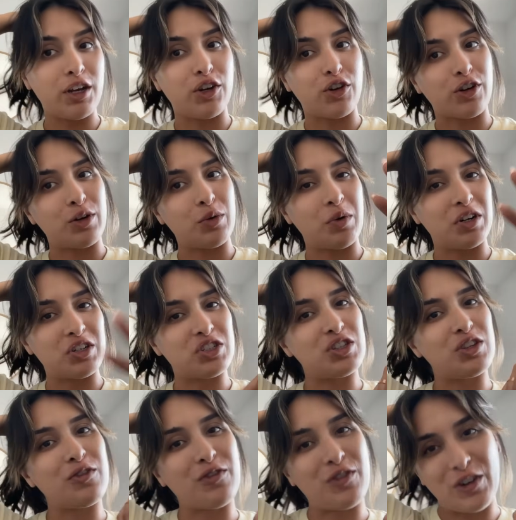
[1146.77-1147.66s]
you're gonna watch
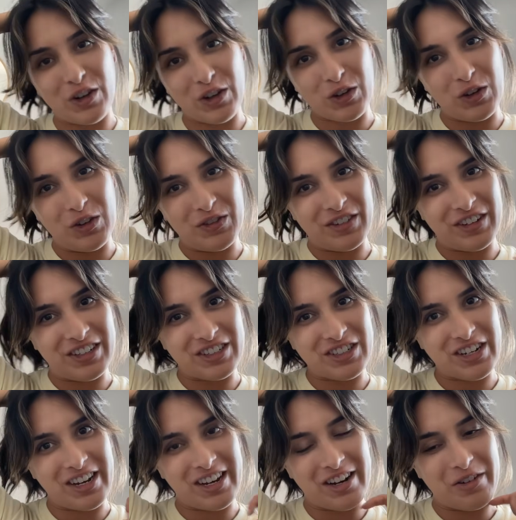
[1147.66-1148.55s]
the vertical
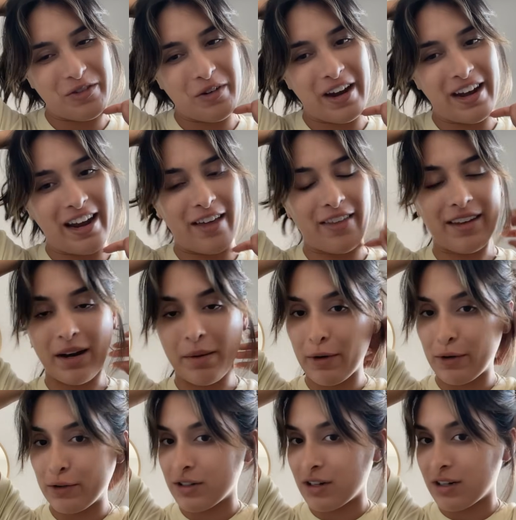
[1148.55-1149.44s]
version right now that I
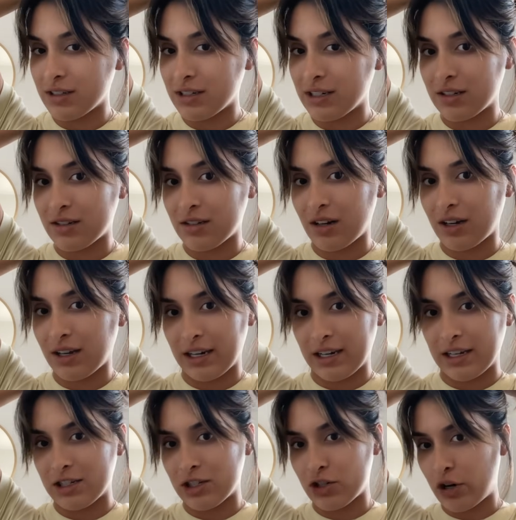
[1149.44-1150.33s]
posted on TikTok and
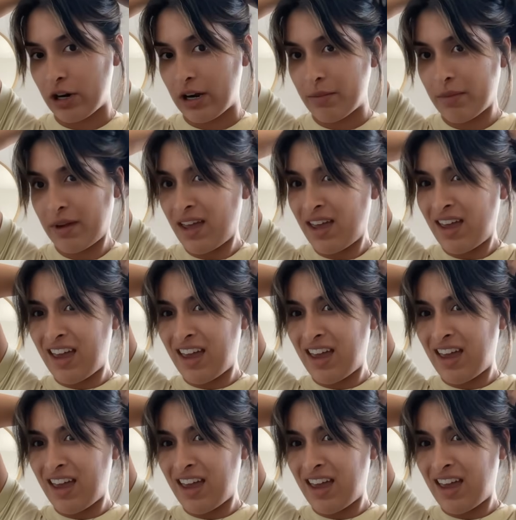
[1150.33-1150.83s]
Instagram.